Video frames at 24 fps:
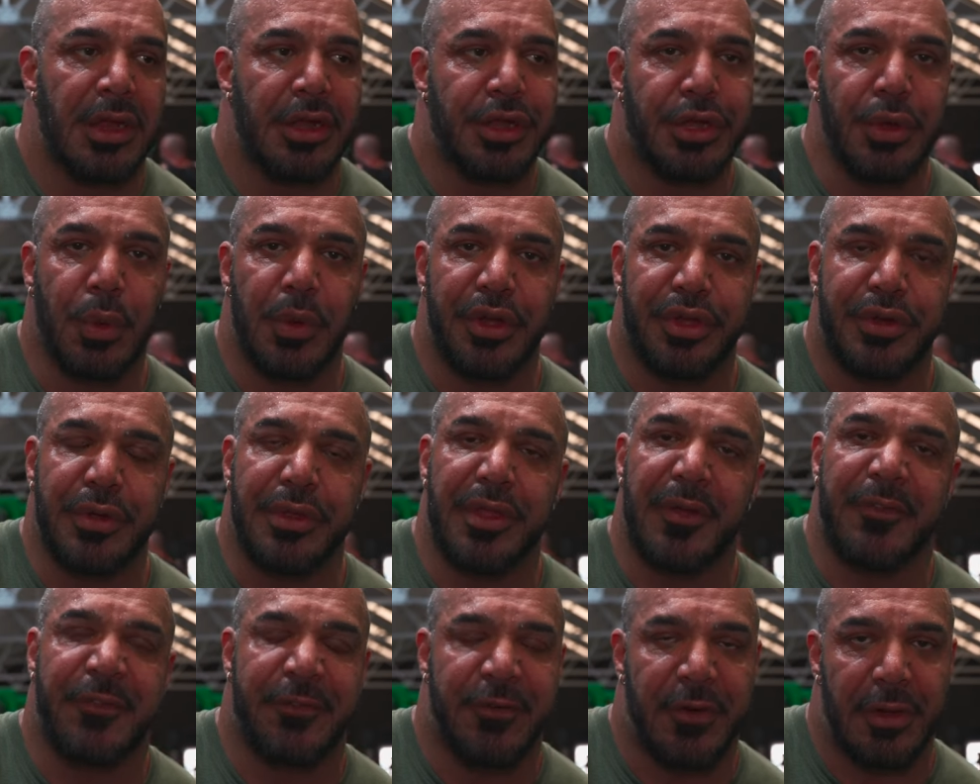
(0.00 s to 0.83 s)
do it to
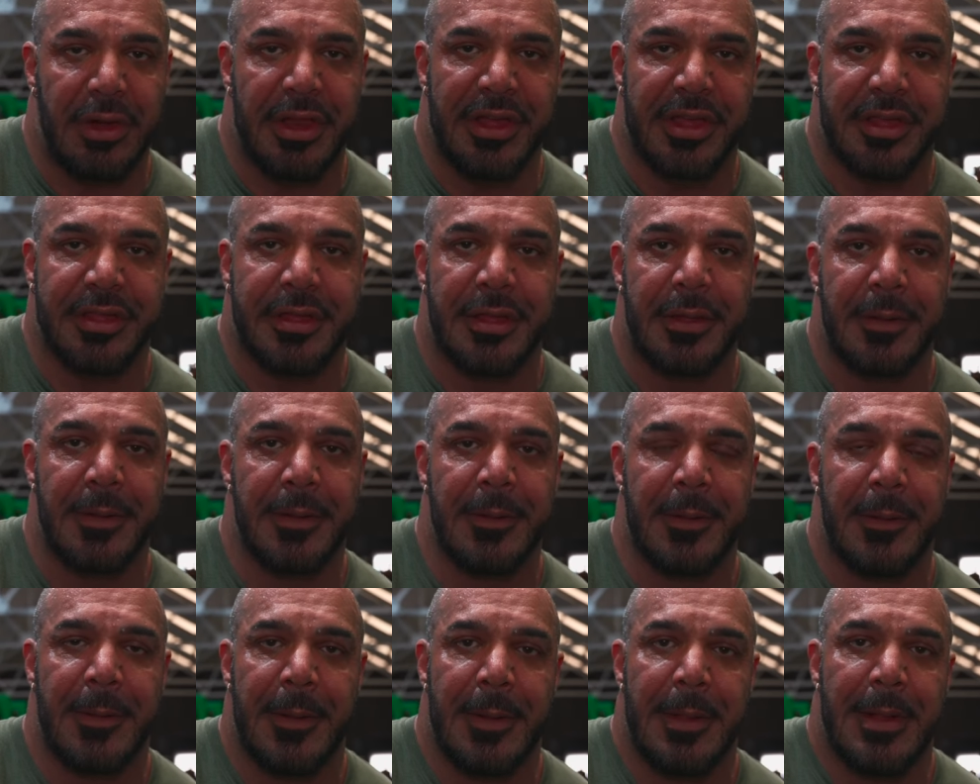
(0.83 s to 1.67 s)
the fullest
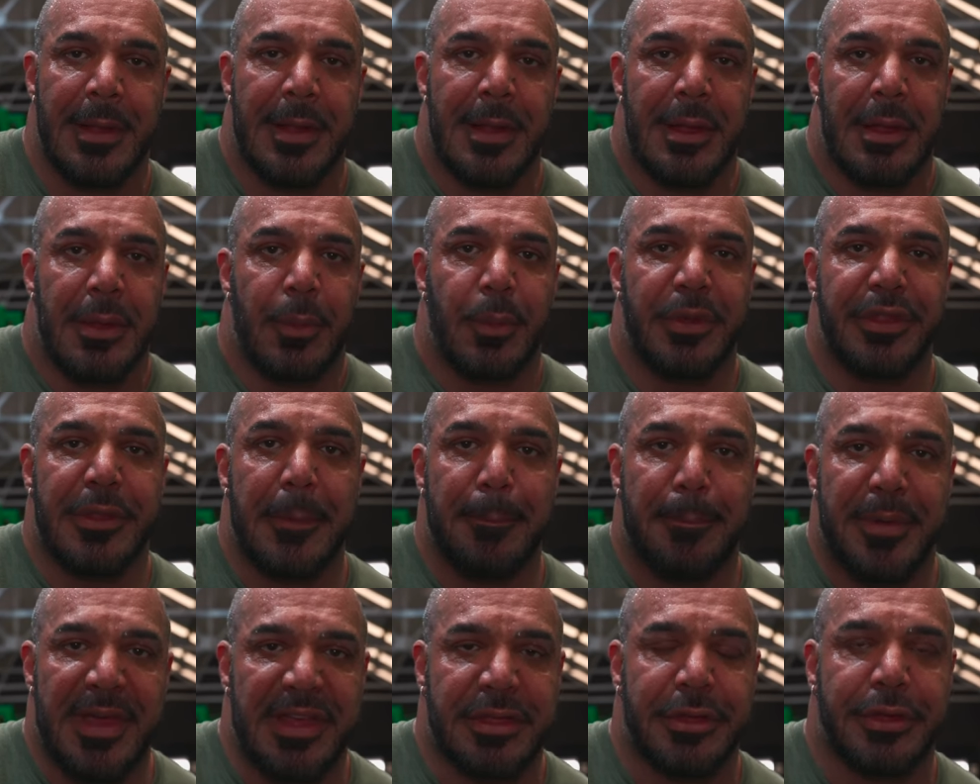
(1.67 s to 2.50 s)
with
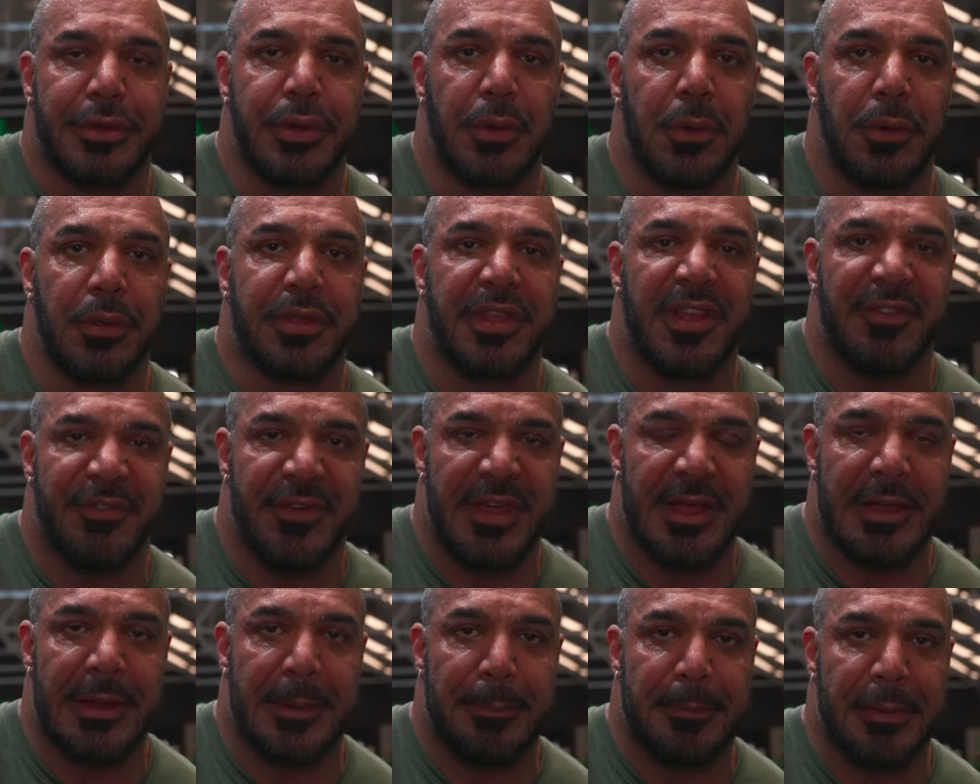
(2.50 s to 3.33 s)
the best tools
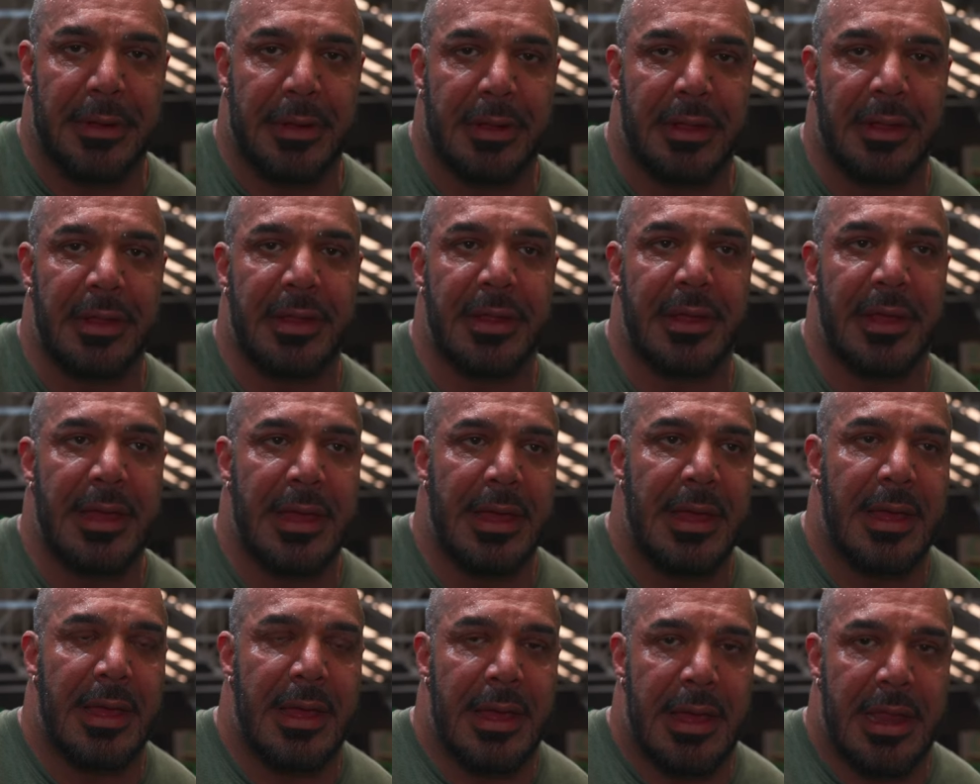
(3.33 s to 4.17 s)
available,
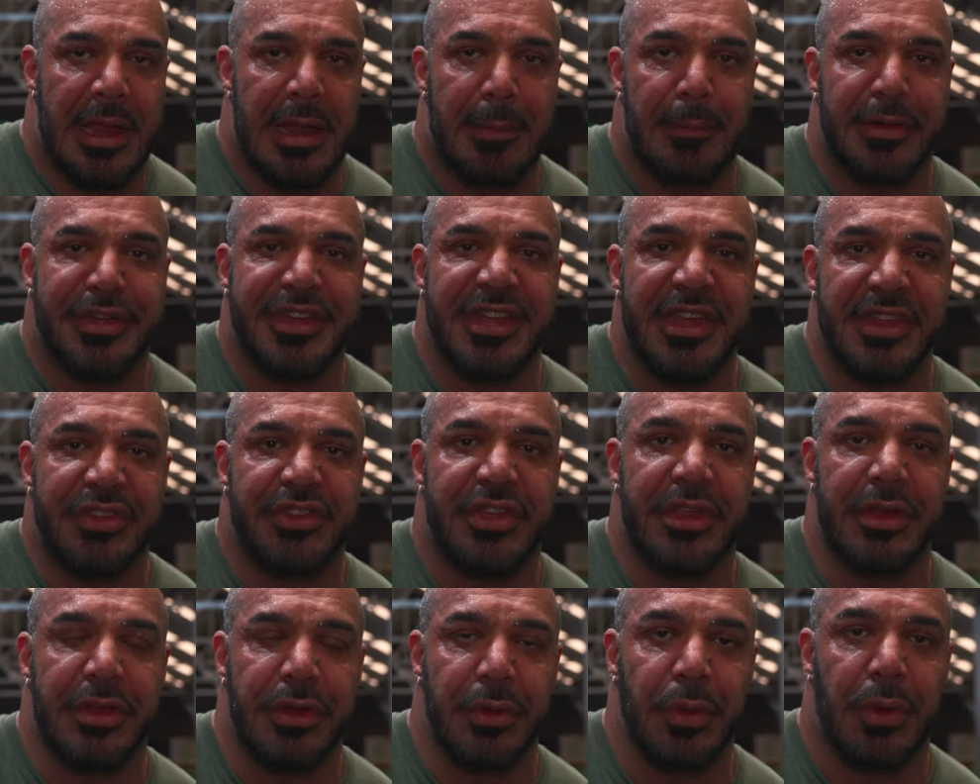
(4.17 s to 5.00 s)
and I'm
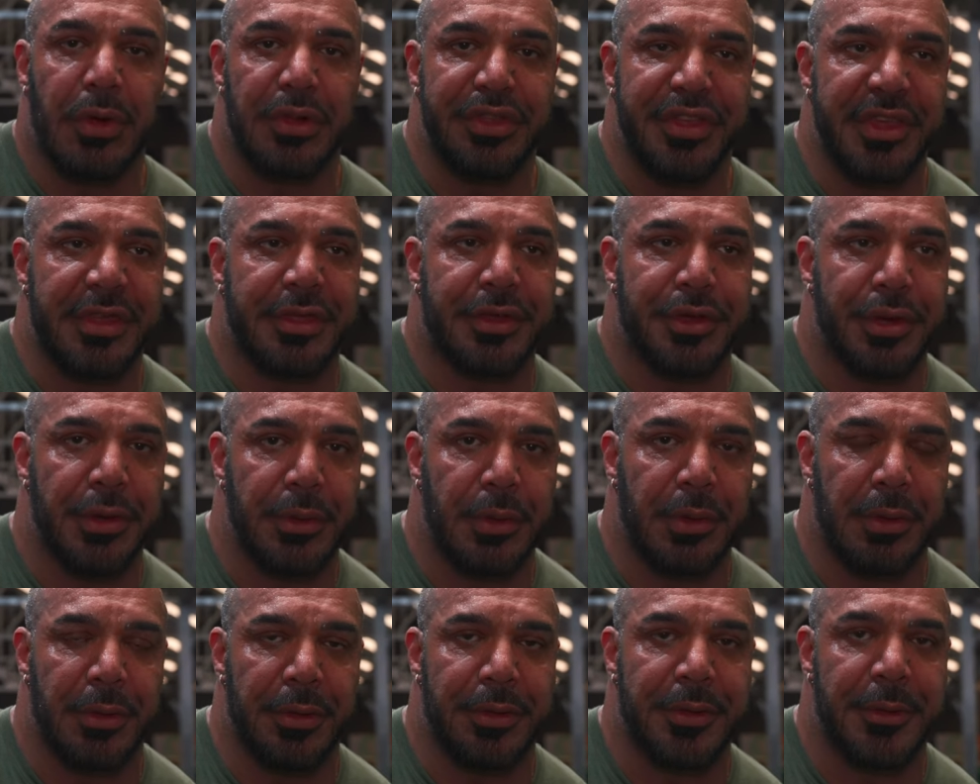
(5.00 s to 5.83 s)
teaching you all these
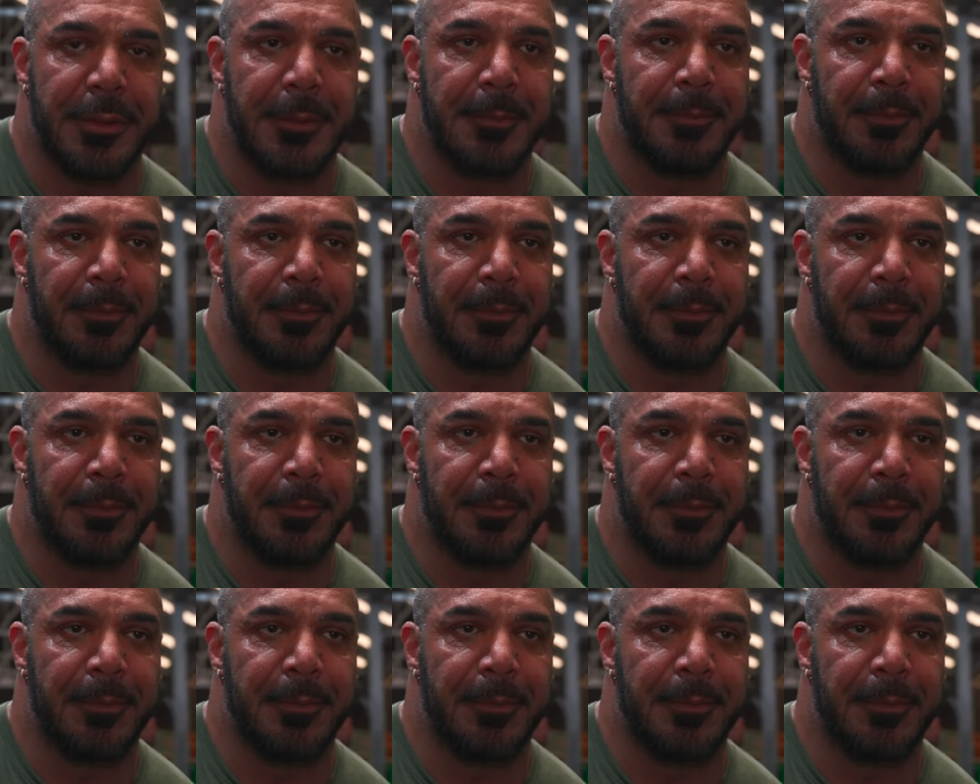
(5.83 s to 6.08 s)
tools.